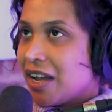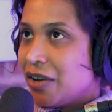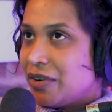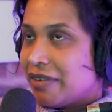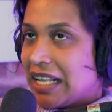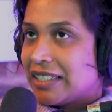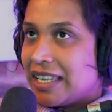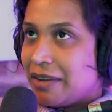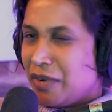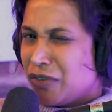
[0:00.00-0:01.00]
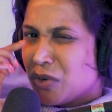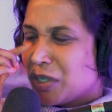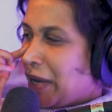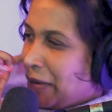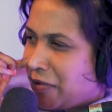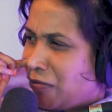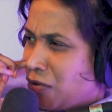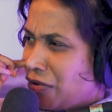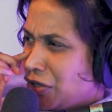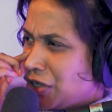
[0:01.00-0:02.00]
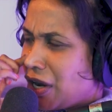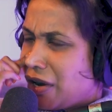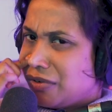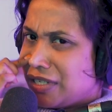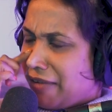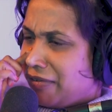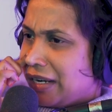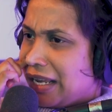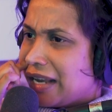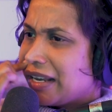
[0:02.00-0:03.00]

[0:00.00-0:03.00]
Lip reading: So Navalny, we've talked about him before on the show, definitely.